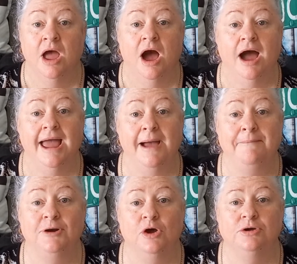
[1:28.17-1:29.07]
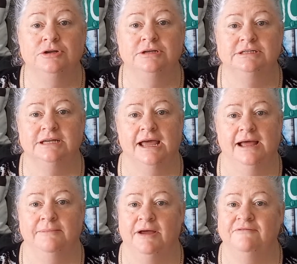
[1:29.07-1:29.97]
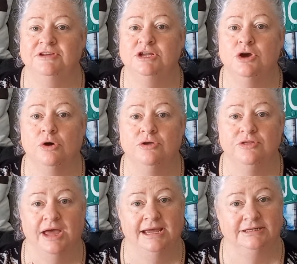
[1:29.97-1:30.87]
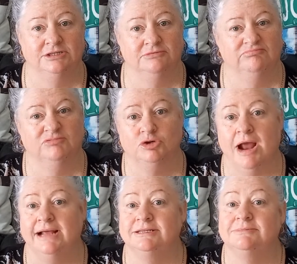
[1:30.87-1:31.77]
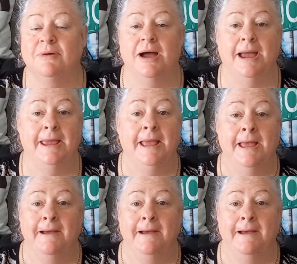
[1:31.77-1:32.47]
I uploaded a video that tracked my